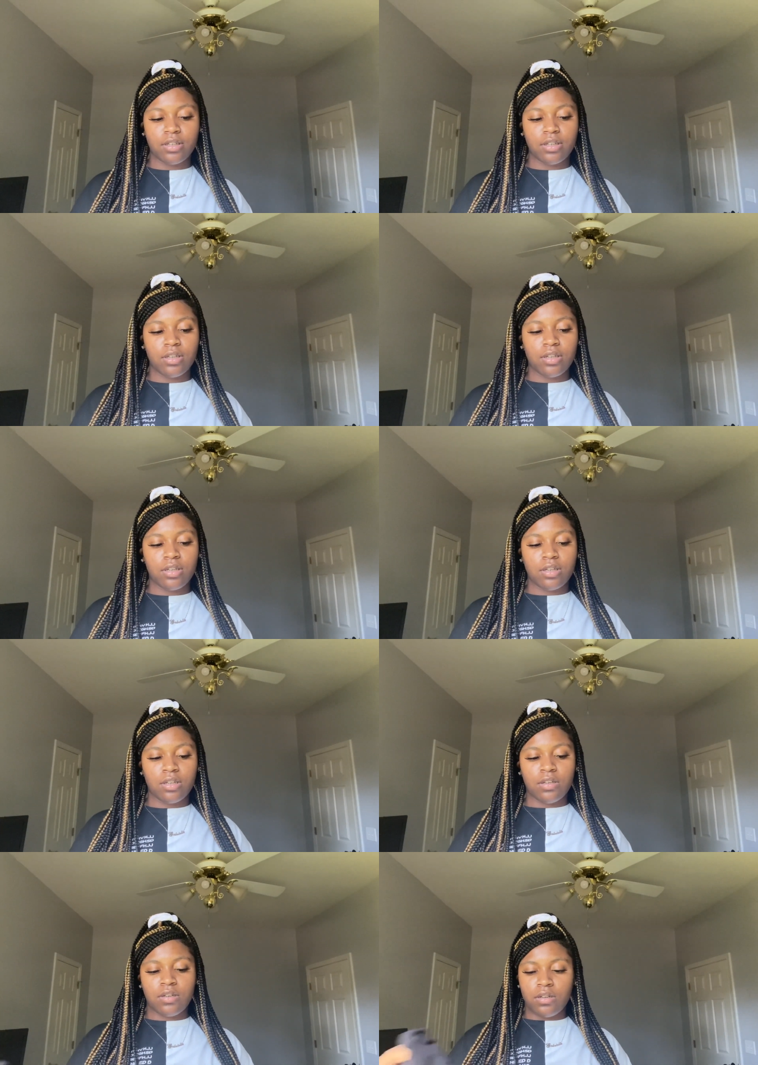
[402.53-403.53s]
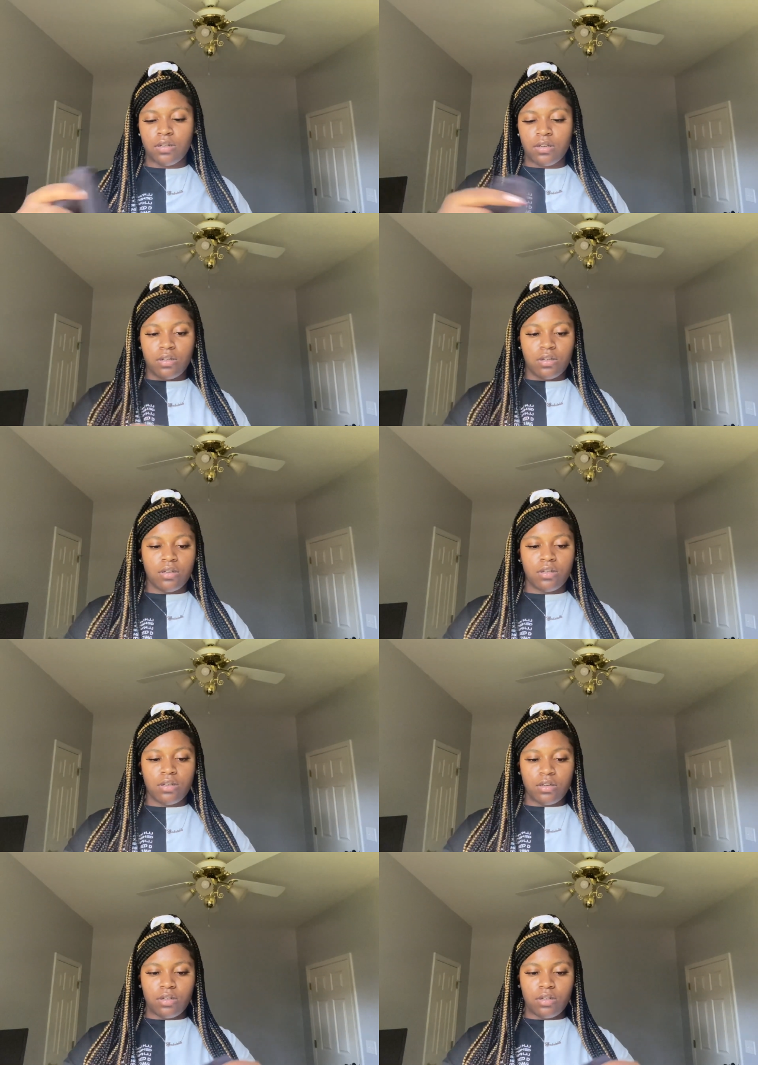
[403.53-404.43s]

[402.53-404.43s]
(silence)